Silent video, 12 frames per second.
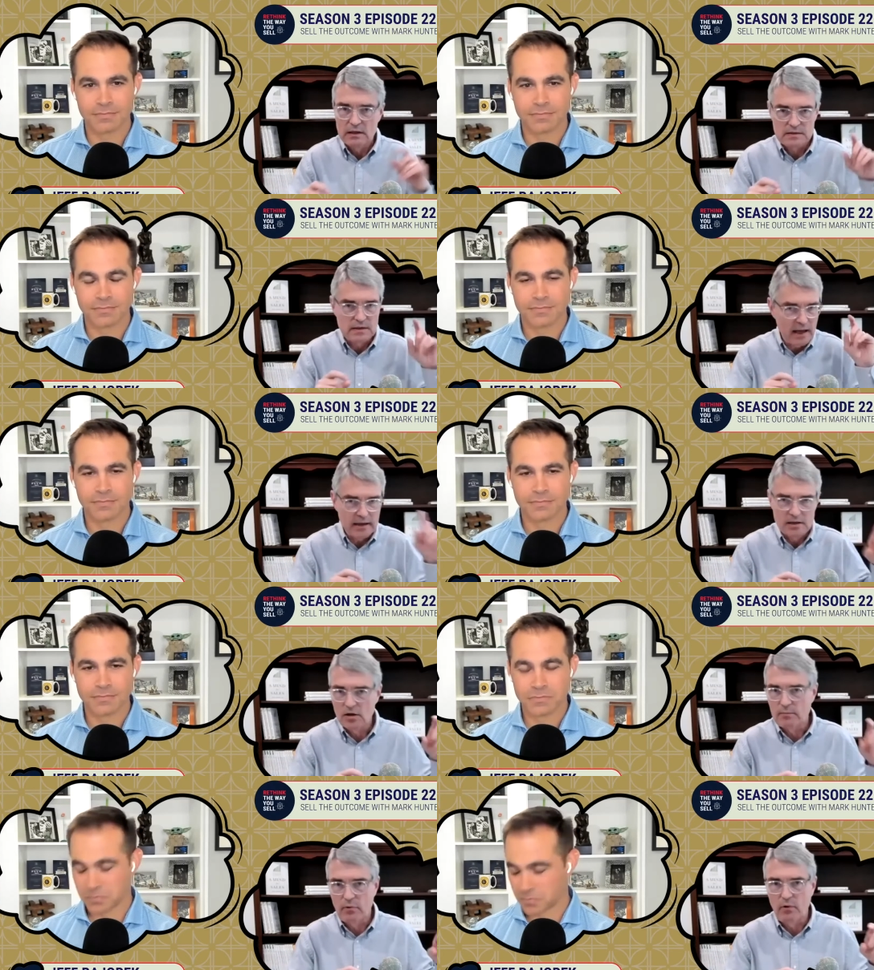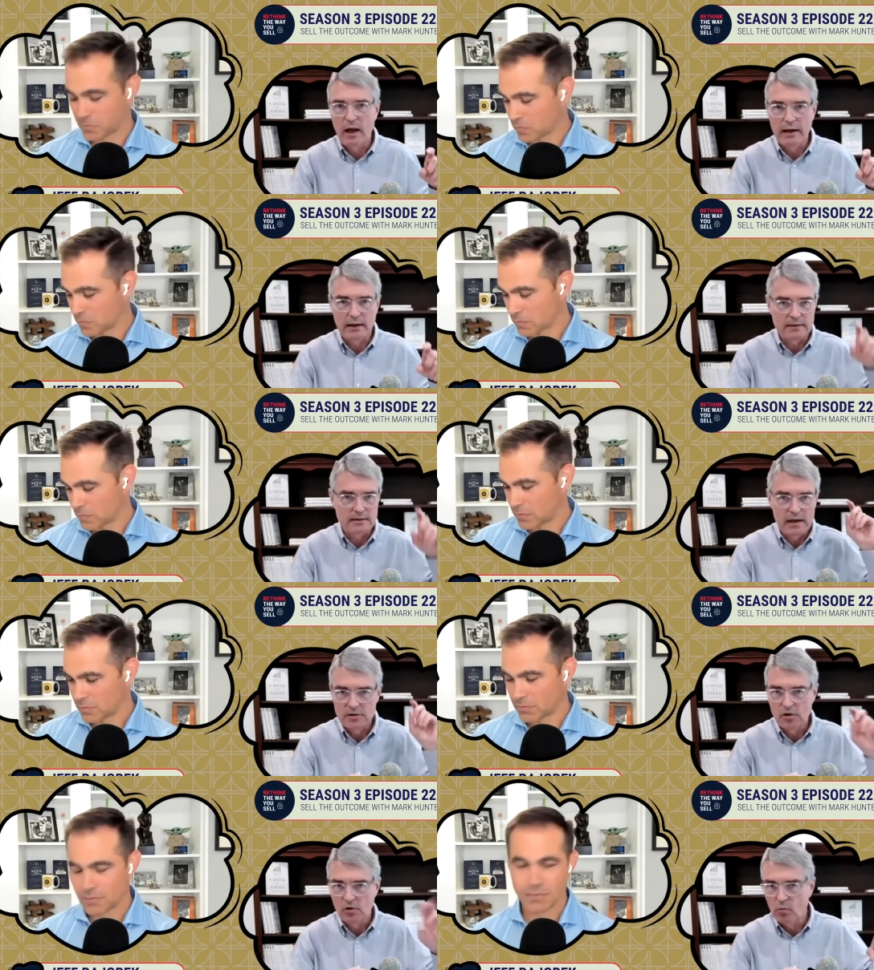Speaker 1: not in your product,
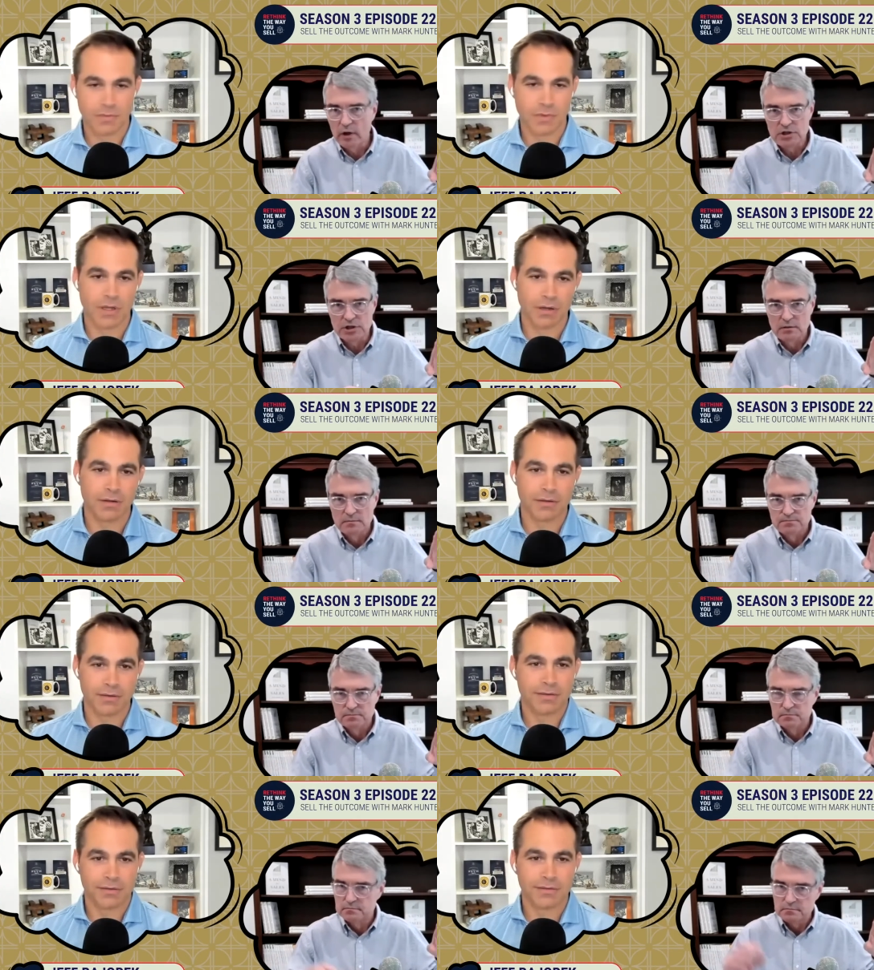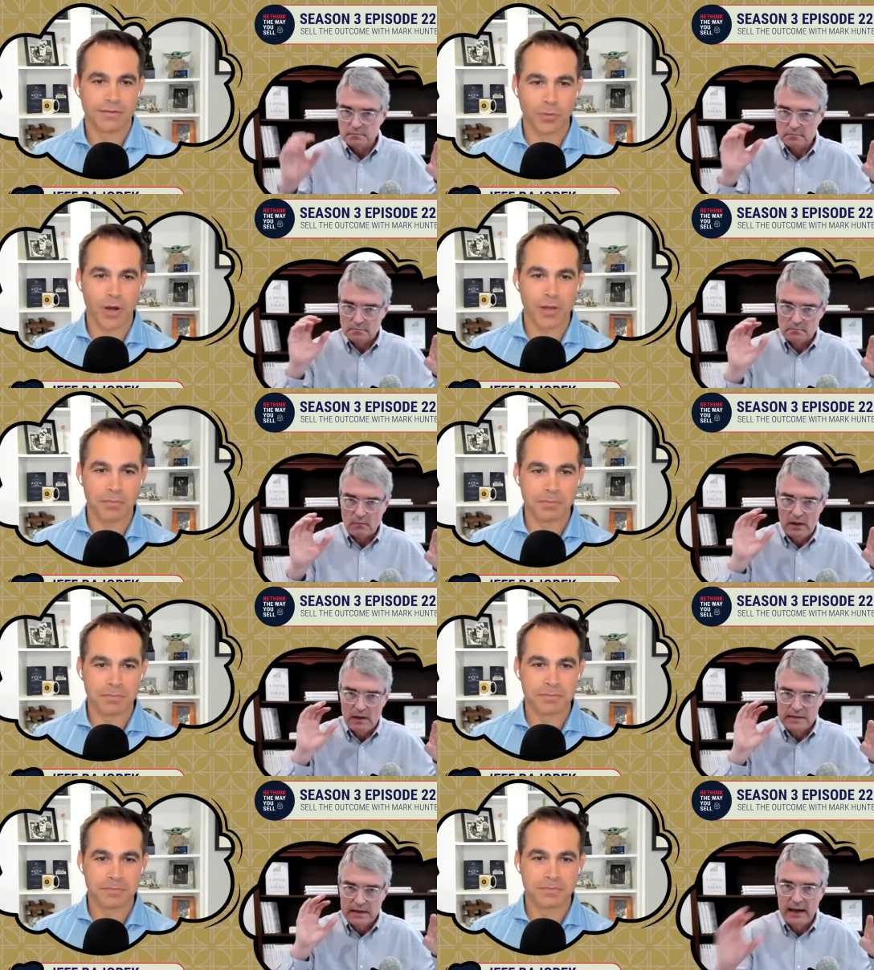not in your widget. Right.
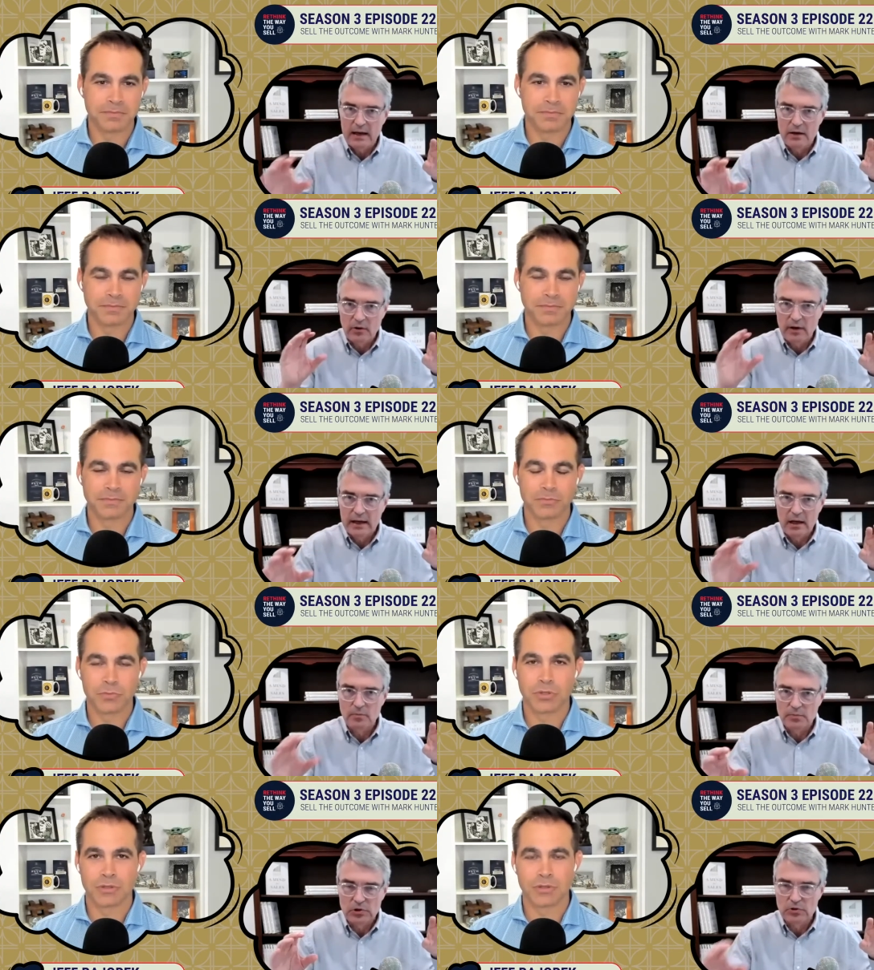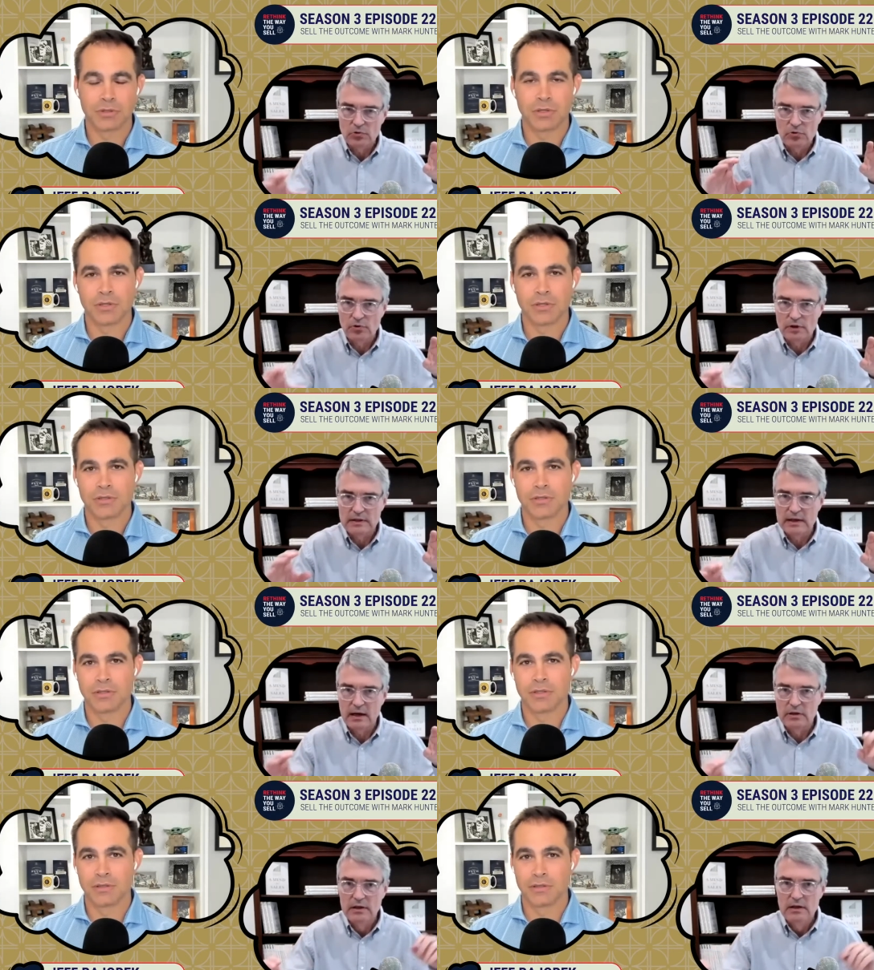It's how do I help you create the
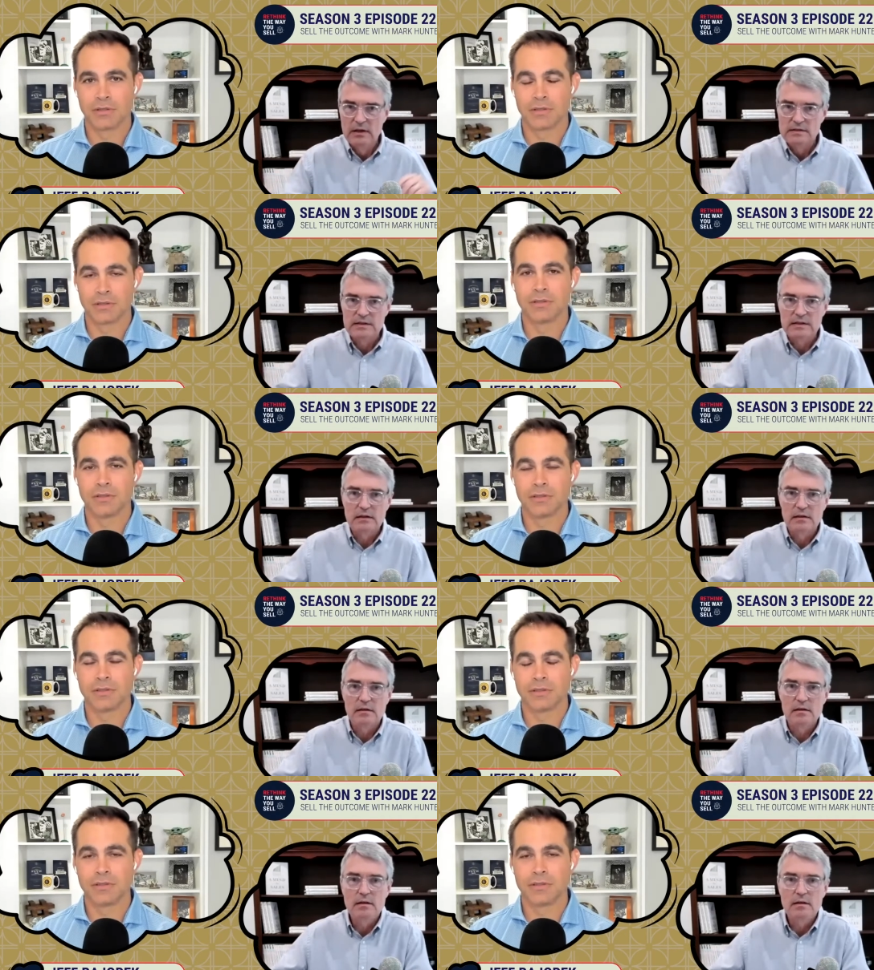outcome? See,